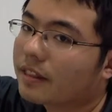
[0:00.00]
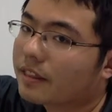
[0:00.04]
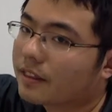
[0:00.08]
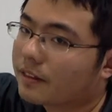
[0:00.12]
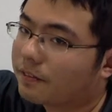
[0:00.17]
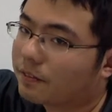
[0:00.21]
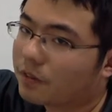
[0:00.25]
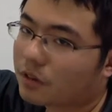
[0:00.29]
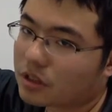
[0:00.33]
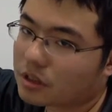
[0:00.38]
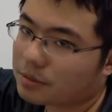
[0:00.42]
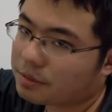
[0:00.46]

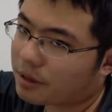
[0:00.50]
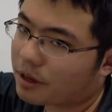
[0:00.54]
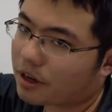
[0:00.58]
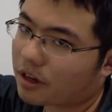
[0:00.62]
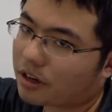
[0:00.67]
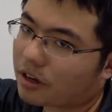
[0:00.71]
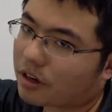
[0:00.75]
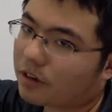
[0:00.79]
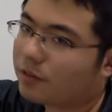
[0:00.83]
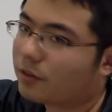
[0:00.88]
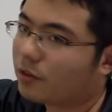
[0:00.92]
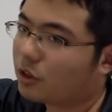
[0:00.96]
of
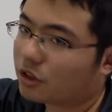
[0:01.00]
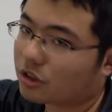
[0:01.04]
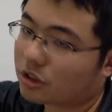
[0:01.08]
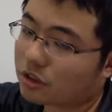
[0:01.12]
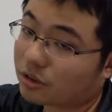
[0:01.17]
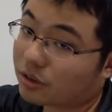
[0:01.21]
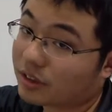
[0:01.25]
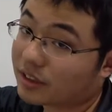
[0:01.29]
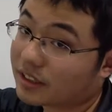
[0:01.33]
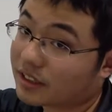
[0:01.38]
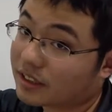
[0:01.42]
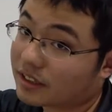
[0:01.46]
our
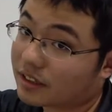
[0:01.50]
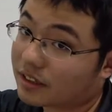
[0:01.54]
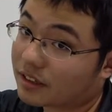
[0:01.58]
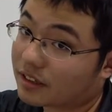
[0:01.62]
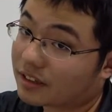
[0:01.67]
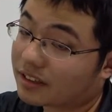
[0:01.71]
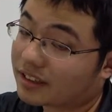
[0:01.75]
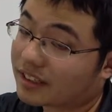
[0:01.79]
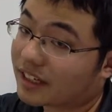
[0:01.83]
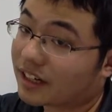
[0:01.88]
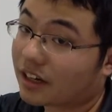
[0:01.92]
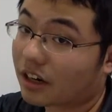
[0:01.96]

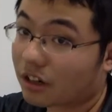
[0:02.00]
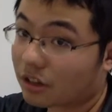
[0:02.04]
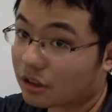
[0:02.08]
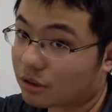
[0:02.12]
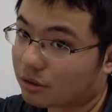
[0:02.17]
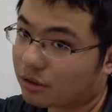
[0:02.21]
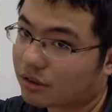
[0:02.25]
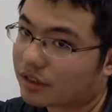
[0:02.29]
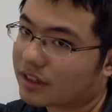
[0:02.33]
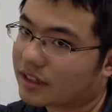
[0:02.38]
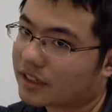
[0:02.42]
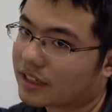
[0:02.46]
Descartes
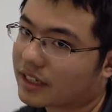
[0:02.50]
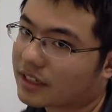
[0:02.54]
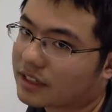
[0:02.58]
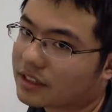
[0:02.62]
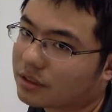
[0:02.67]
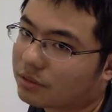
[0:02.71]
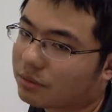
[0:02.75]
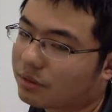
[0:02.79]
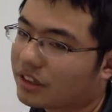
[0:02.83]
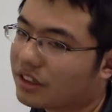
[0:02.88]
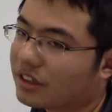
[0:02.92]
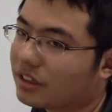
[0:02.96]

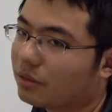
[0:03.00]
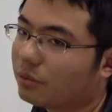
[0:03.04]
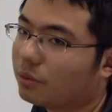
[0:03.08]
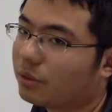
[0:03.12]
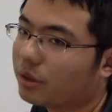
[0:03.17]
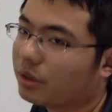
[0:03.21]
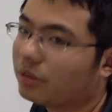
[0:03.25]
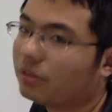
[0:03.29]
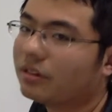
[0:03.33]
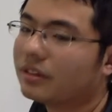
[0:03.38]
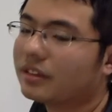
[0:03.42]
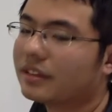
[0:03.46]
coordinates.
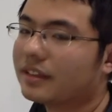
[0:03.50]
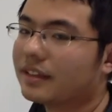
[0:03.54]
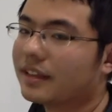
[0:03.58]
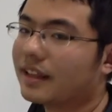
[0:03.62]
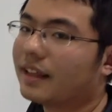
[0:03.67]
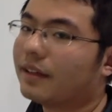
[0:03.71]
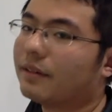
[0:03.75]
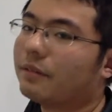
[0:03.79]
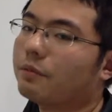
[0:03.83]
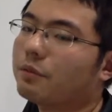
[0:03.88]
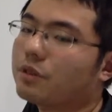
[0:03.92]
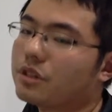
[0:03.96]

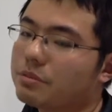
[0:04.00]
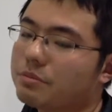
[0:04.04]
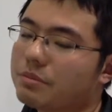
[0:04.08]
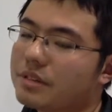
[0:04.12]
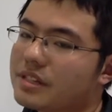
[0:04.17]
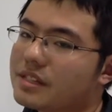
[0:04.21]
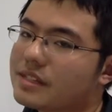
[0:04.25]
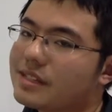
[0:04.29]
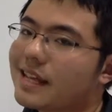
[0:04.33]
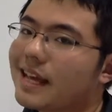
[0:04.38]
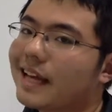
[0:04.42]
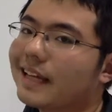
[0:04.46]
Which
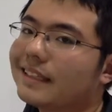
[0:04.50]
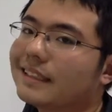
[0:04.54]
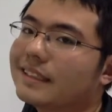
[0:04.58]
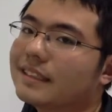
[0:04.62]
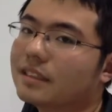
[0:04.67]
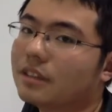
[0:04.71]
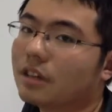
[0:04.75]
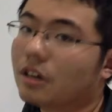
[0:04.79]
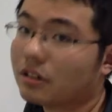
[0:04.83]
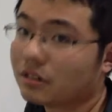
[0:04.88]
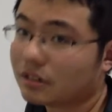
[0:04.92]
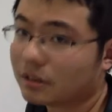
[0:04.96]
means x
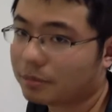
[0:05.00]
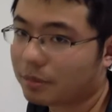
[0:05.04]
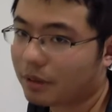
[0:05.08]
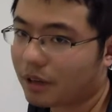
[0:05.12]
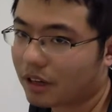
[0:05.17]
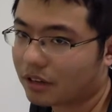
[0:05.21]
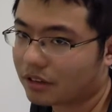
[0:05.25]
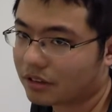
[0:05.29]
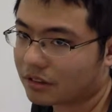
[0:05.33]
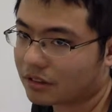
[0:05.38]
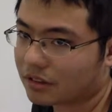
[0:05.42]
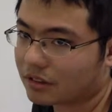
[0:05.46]
is also
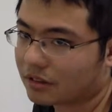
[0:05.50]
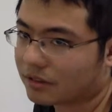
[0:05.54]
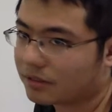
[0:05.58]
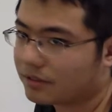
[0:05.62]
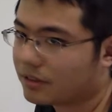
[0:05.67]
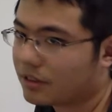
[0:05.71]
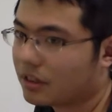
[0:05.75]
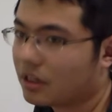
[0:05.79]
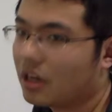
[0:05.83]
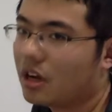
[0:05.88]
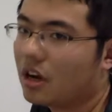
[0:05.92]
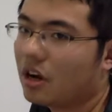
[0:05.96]
positive.
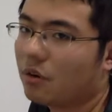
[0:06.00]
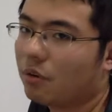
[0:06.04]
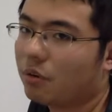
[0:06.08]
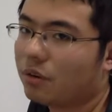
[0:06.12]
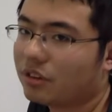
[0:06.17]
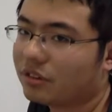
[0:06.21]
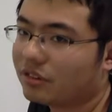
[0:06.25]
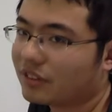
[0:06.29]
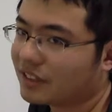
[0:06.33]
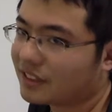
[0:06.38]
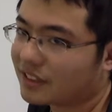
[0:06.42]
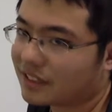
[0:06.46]
We
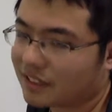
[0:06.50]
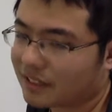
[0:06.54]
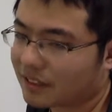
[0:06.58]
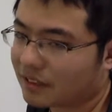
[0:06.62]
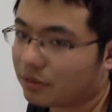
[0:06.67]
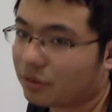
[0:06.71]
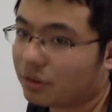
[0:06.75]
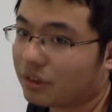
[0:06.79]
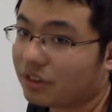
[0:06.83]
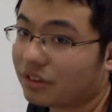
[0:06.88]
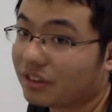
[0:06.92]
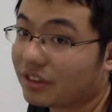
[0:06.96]
don't
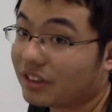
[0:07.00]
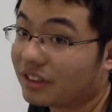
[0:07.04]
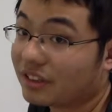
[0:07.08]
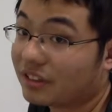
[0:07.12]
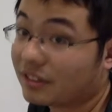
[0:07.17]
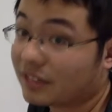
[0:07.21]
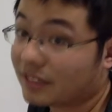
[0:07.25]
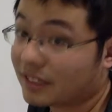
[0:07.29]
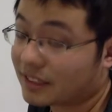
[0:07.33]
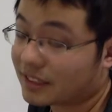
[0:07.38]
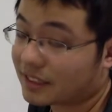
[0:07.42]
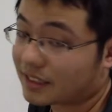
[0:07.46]
need to
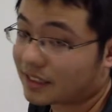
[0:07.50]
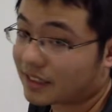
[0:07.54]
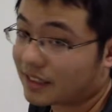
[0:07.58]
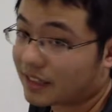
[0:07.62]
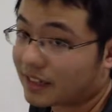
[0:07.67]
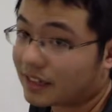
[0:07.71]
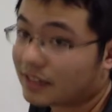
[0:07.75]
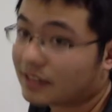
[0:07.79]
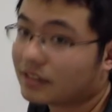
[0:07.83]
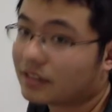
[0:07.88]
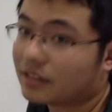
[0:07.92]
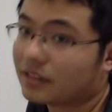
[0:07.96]

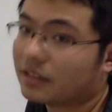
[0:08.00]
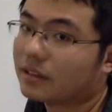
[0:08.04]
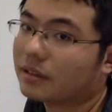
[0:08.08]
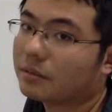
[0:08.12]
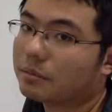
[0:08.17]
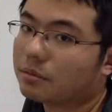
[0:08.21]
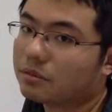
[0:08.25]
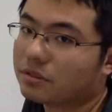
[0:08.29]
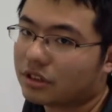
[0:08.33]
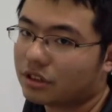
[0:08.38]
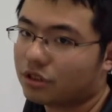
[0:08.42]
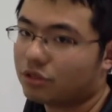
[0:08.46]
discuss
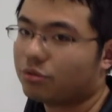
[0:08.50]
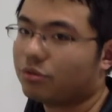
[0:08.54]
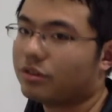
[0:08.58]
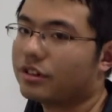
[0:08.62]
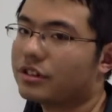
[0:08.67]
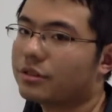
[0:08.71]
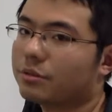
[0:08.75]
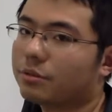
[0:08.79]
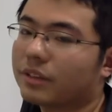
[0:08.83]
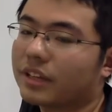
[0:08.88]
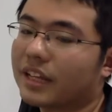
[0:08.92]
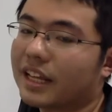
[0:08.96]
the
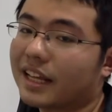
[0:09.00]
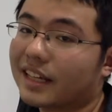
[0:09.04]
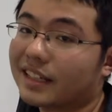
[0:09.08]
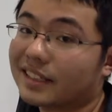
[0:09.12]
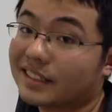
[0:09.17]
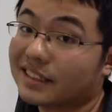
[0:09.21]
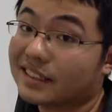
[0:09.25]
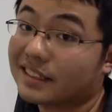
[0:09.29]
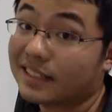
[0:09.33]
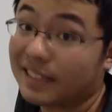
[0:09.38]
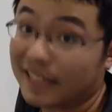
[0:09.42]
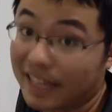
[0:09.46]
situation when
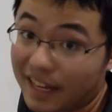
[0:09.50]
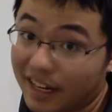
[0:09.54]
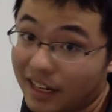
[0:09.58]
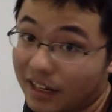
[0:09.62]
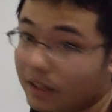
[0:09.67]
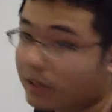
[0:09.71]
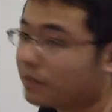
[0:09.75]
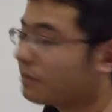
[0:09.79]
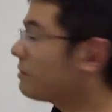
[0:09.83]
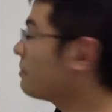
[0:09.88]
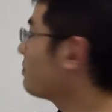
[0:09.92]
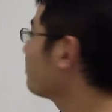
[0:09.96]
x is
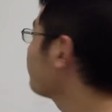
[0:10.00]
negative.